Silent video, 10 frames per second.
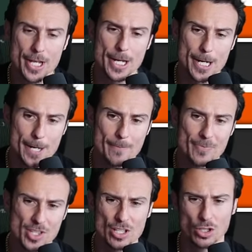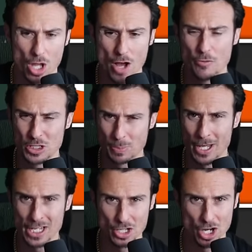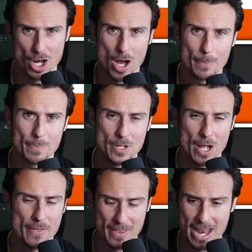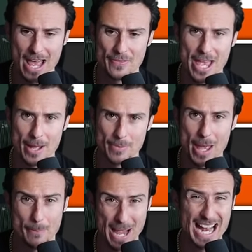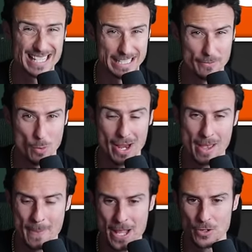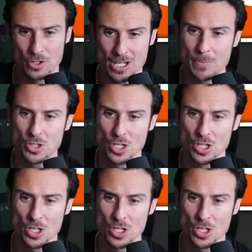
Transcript: Um, Love was playing good up, you know, and then had that that bad giveaway, that bad interception.